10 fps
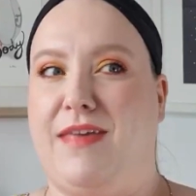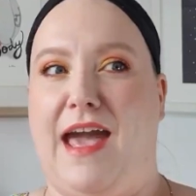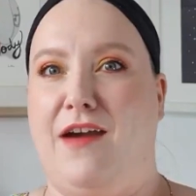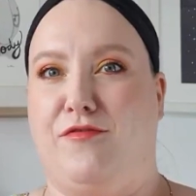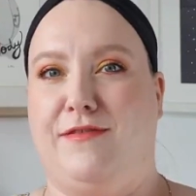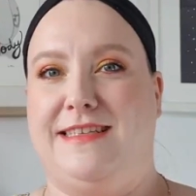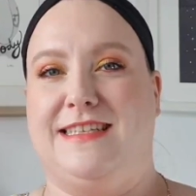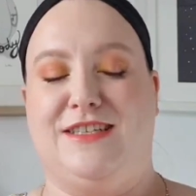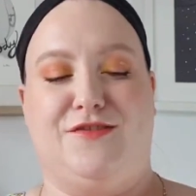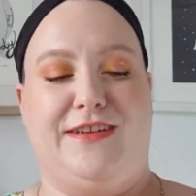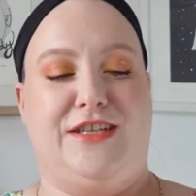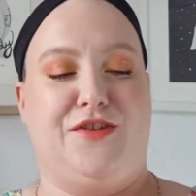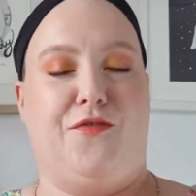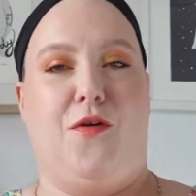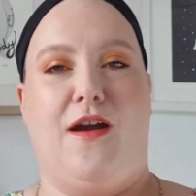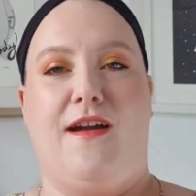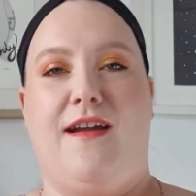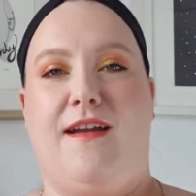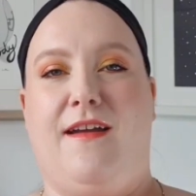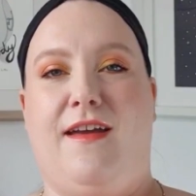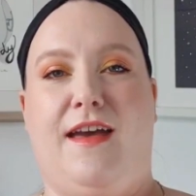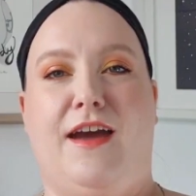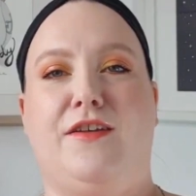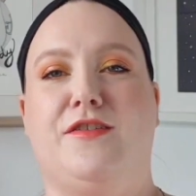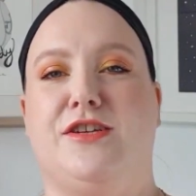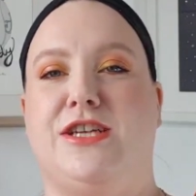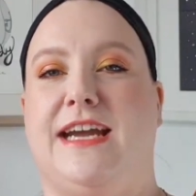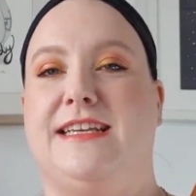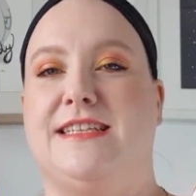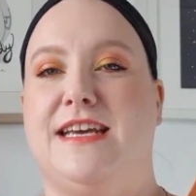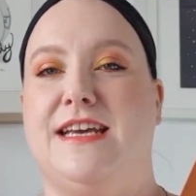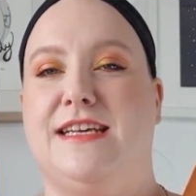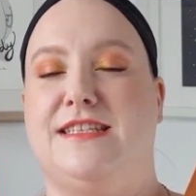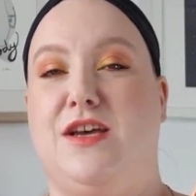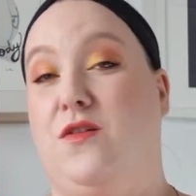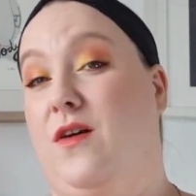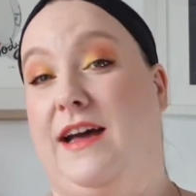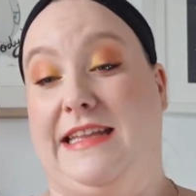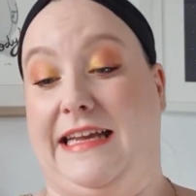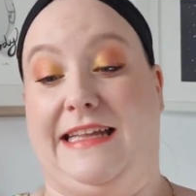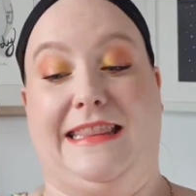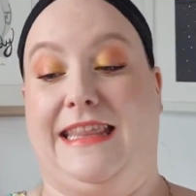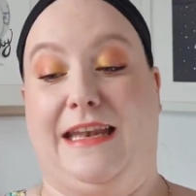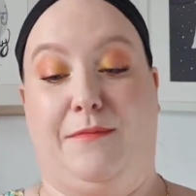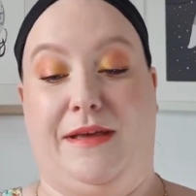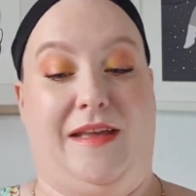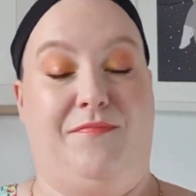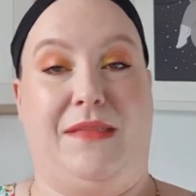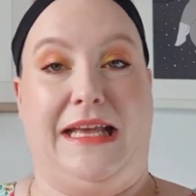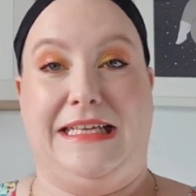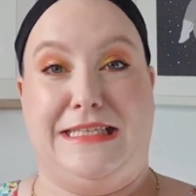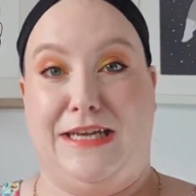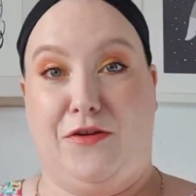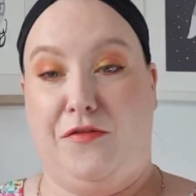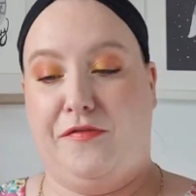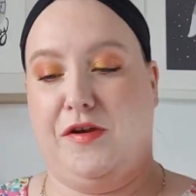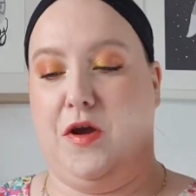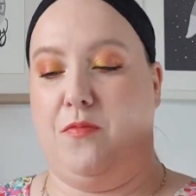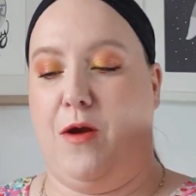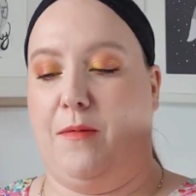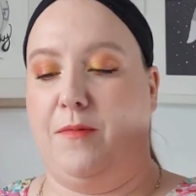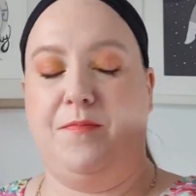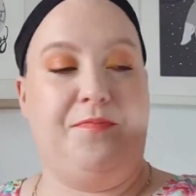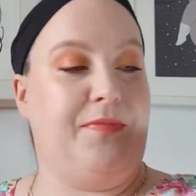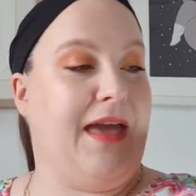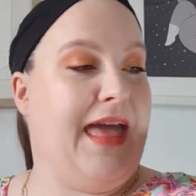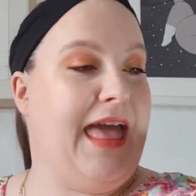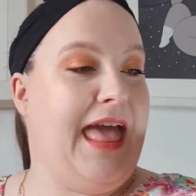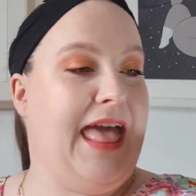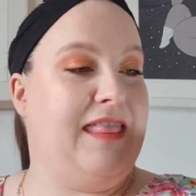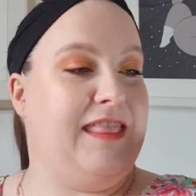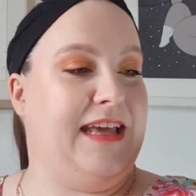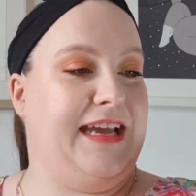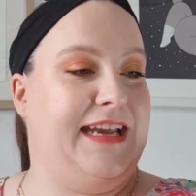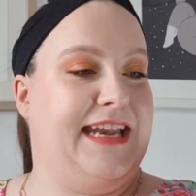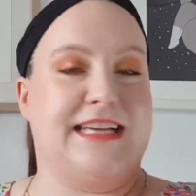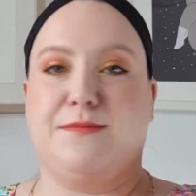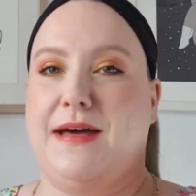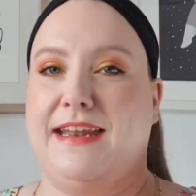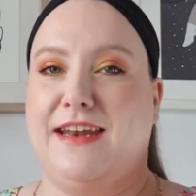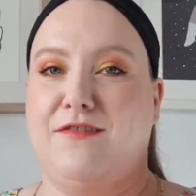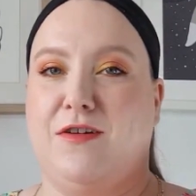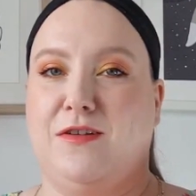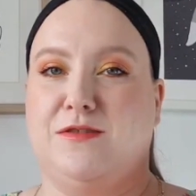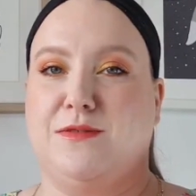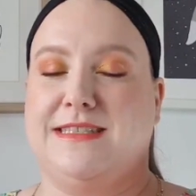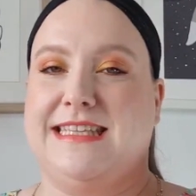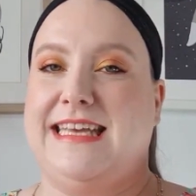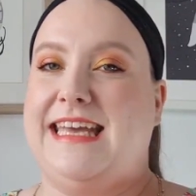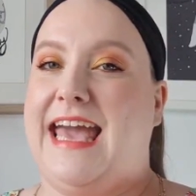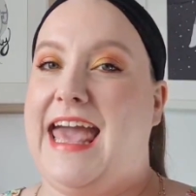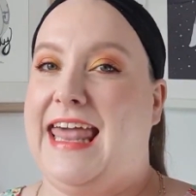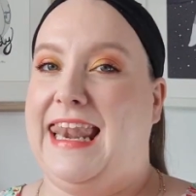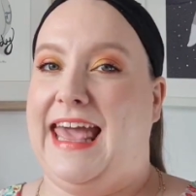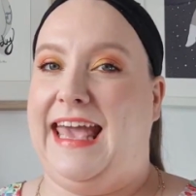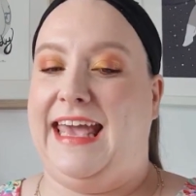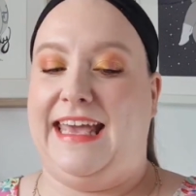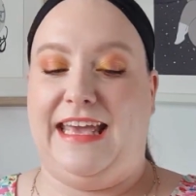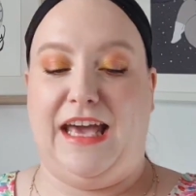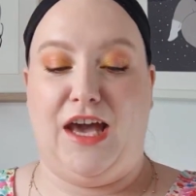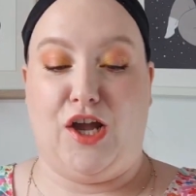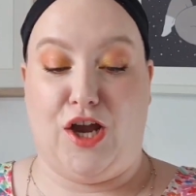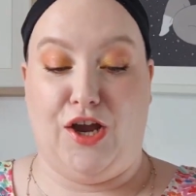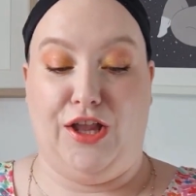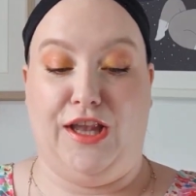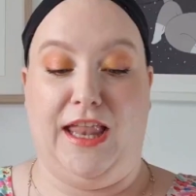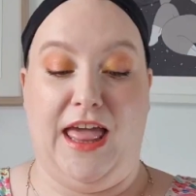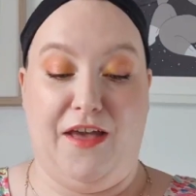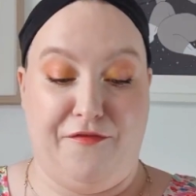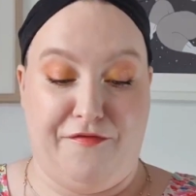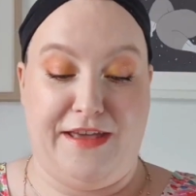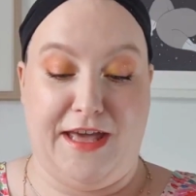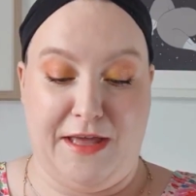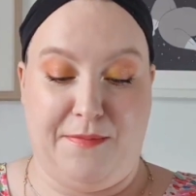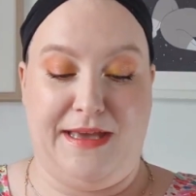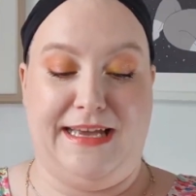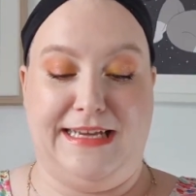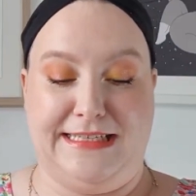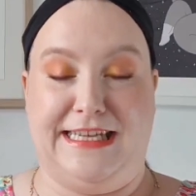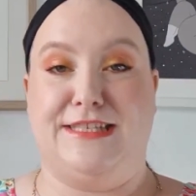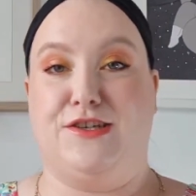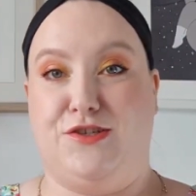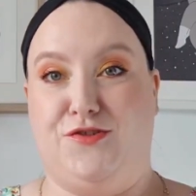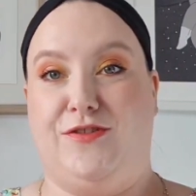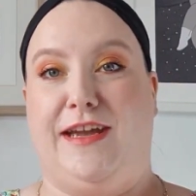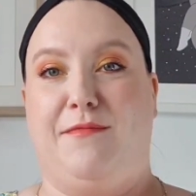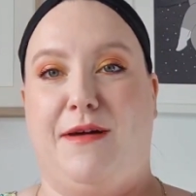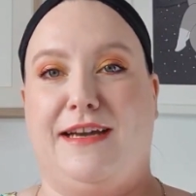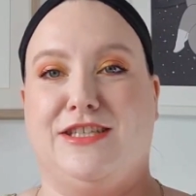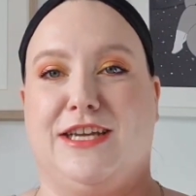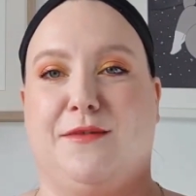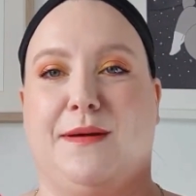have a reason to reach for another shade. So I think that'll be easy enough, no problem. The next palette I rolled was the LA Girl VIP Desert Dream eyeshadow